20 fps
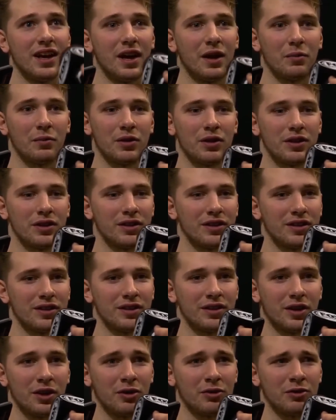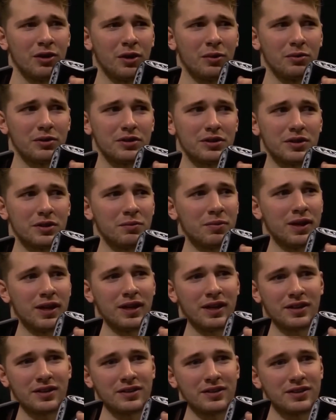I mean, no, that wasn't the
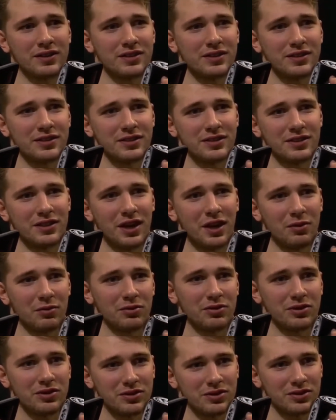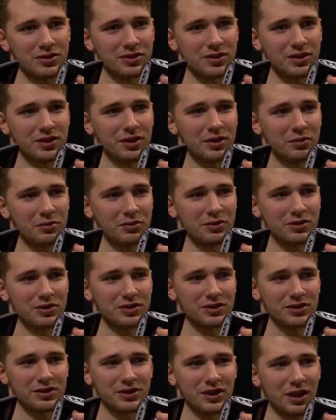plan because I was it
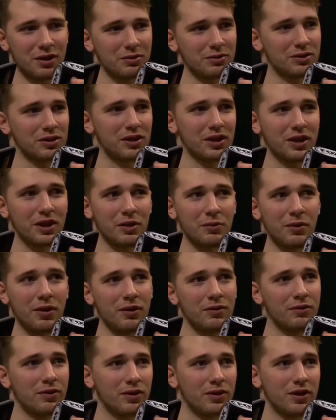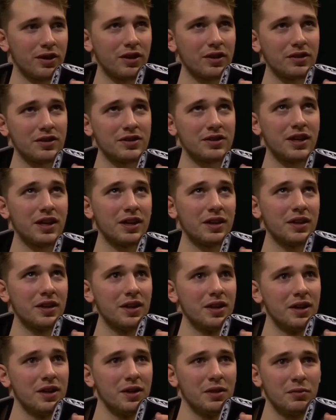was I was gonna come off on the other side,
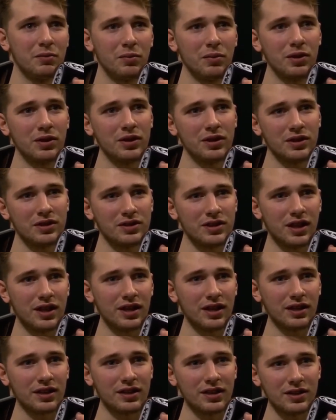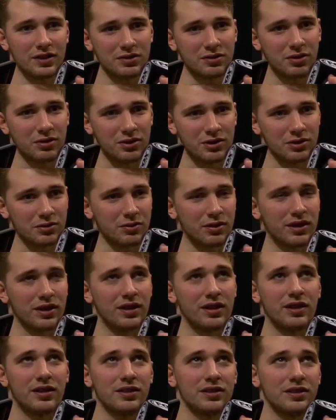but he stand like this, so I just went
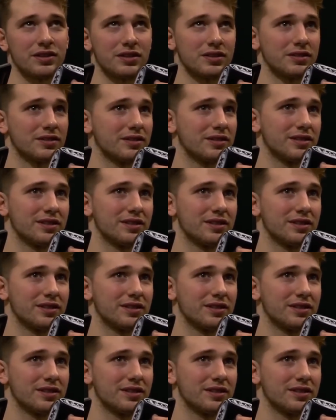there. So.